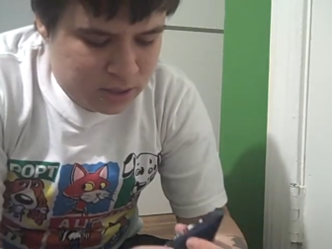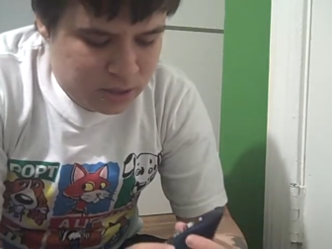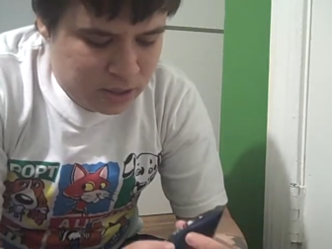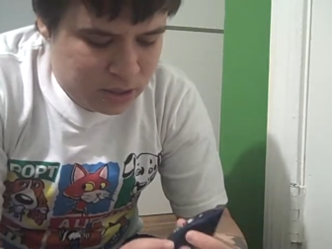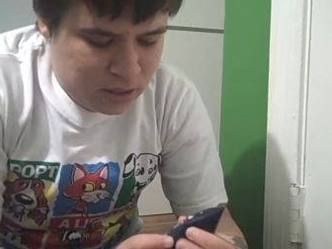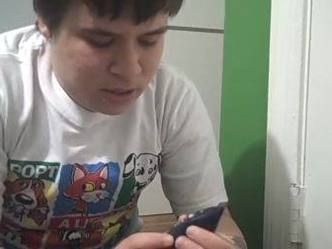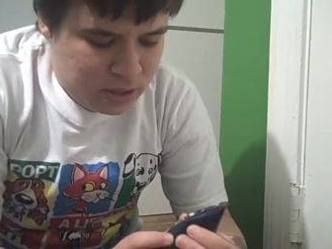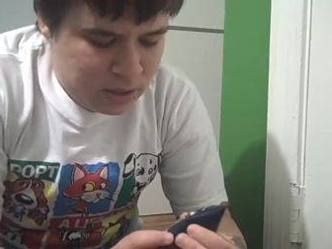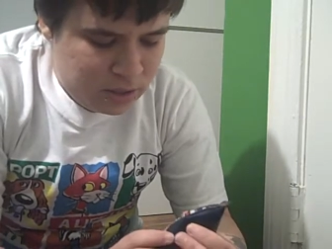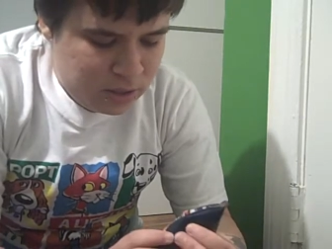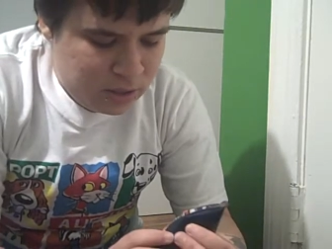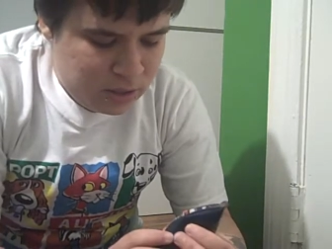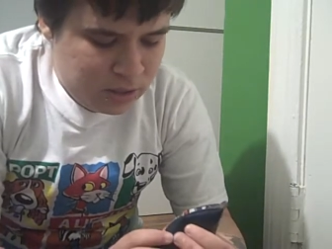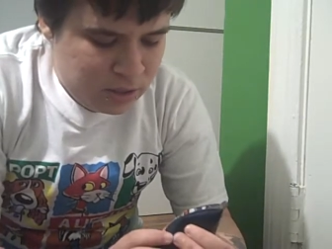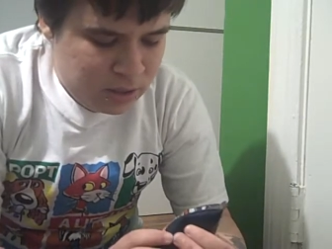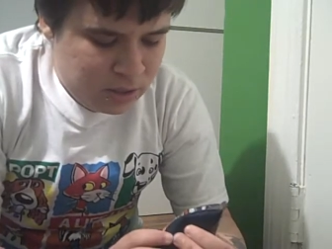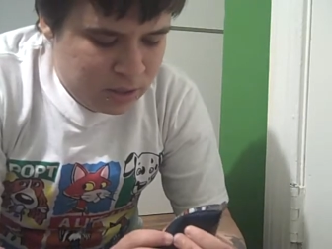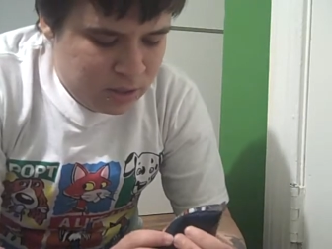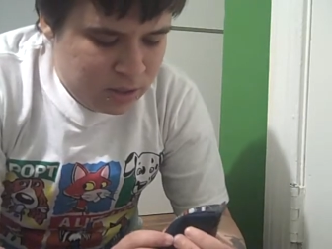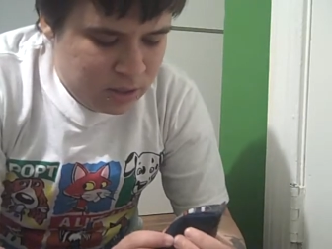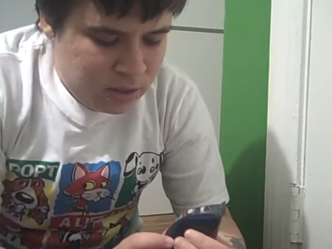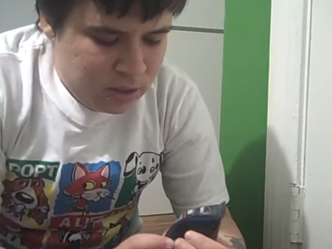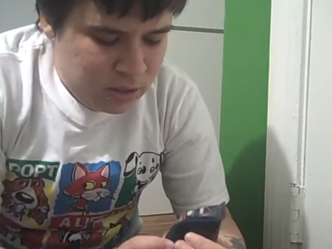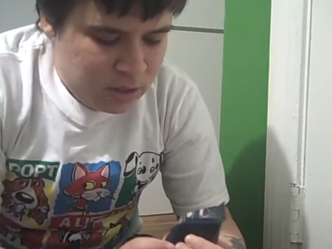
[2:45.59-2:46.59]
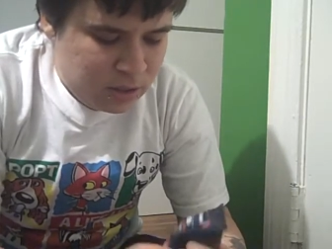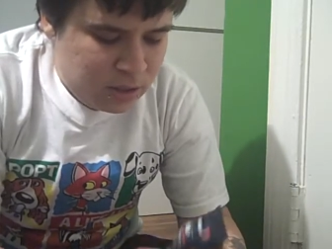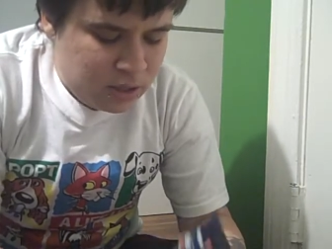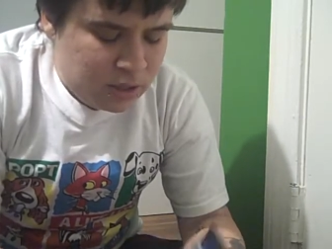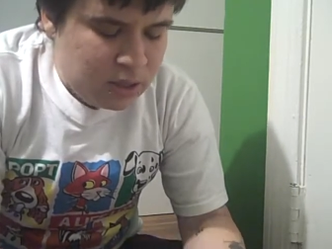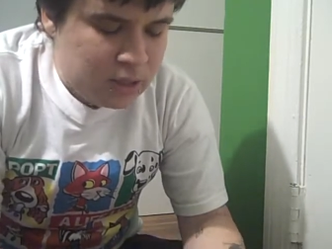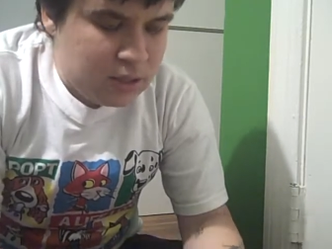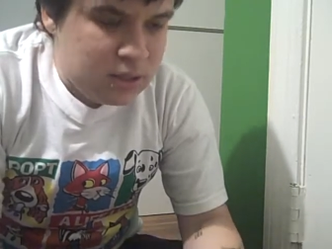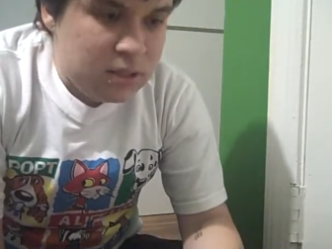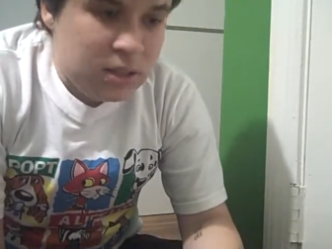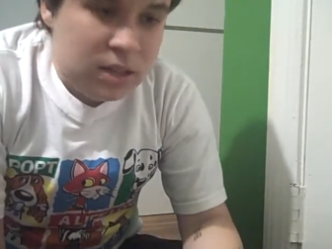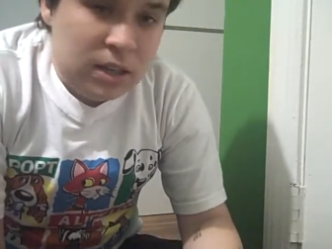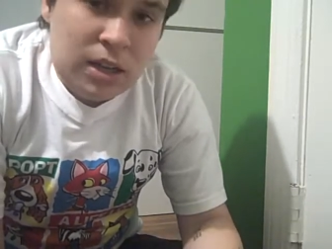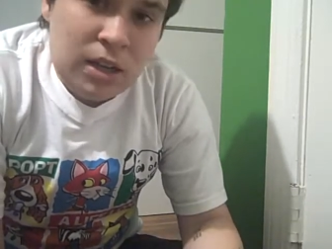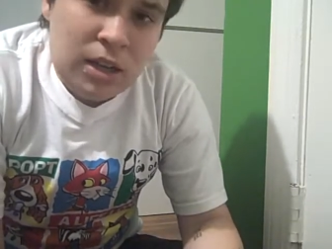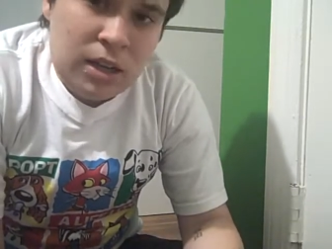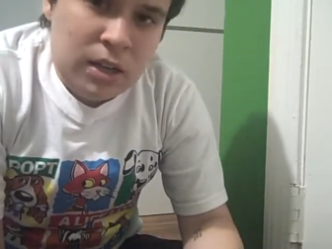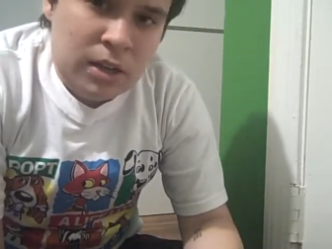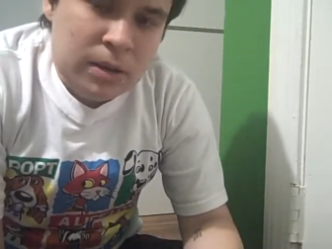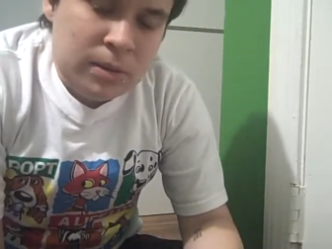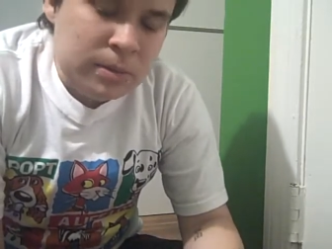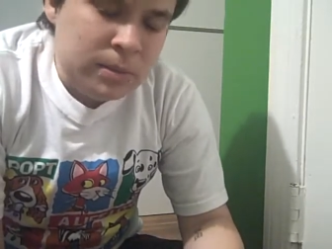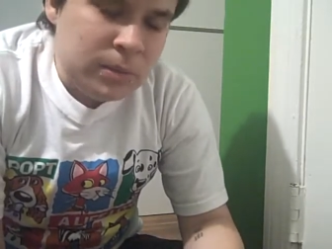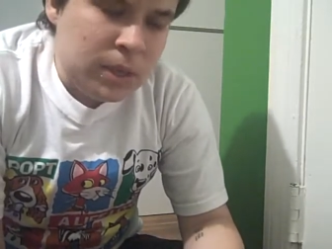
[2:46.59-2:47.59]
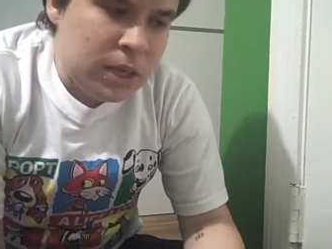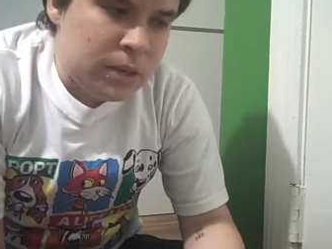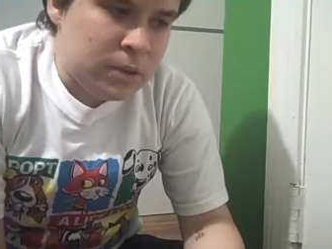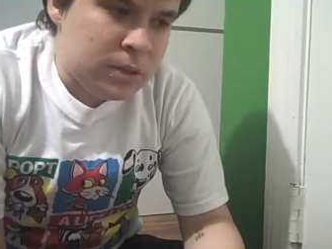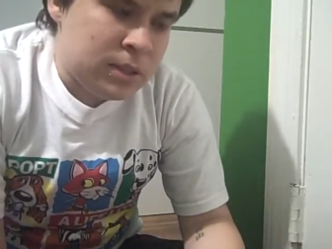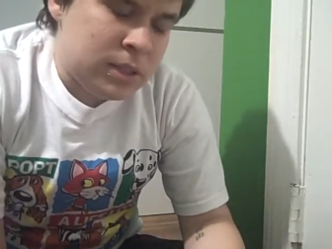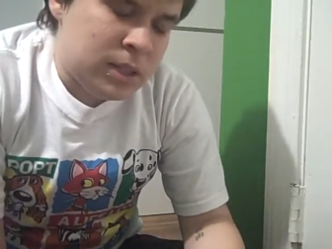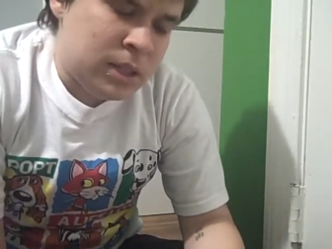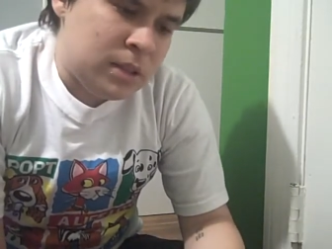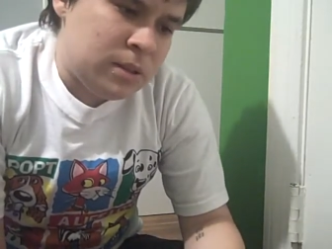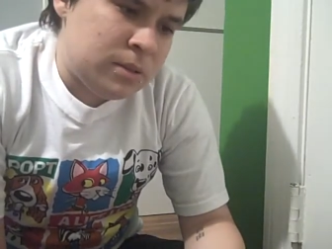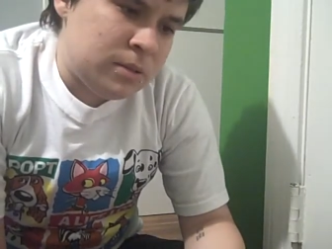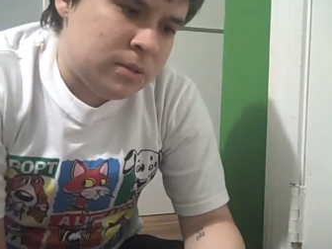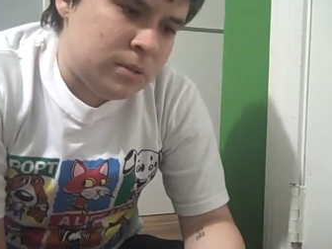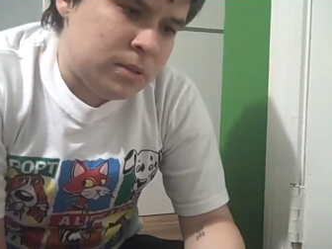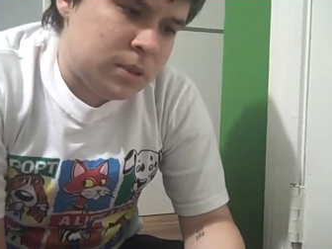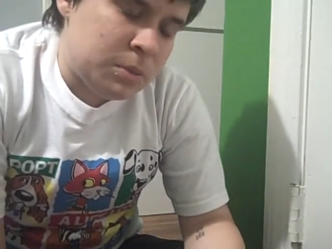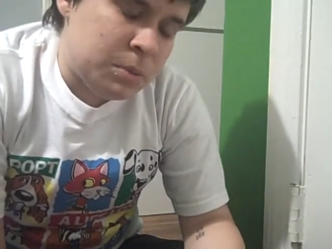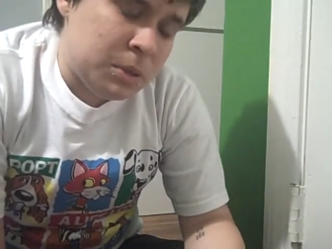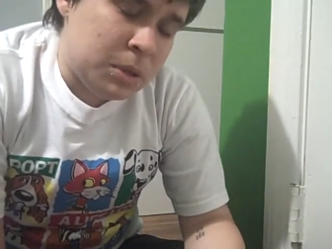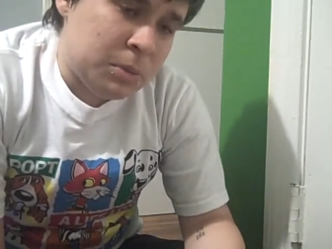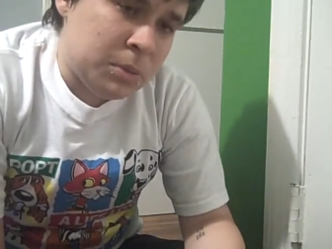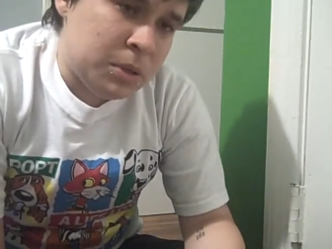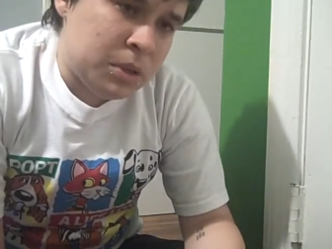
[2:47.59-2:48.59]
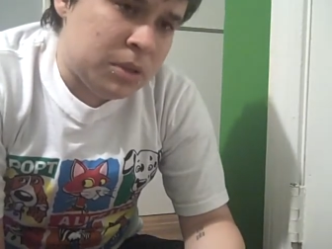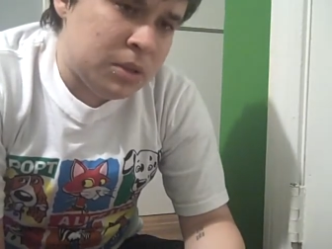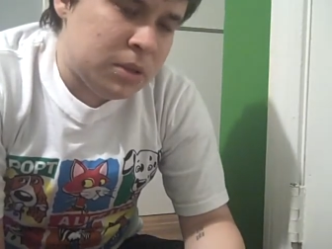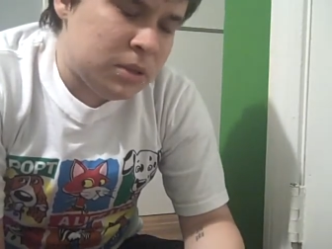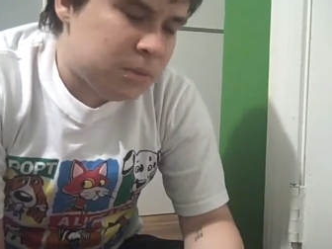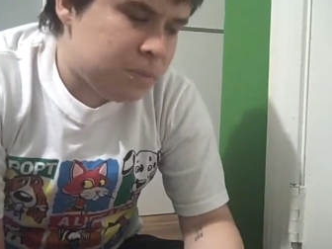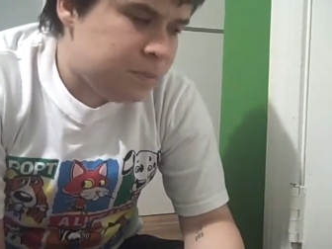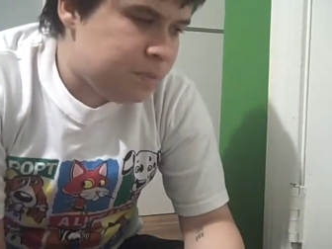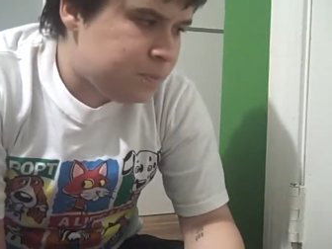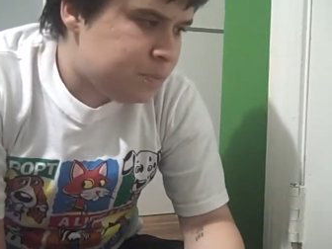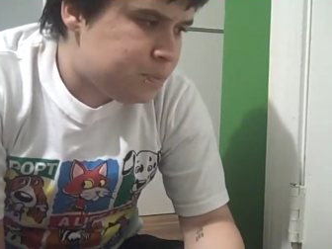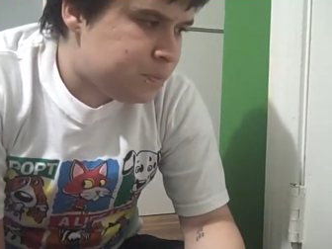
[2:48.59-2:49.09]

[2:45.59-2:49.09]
And, like today, I was out with my mother.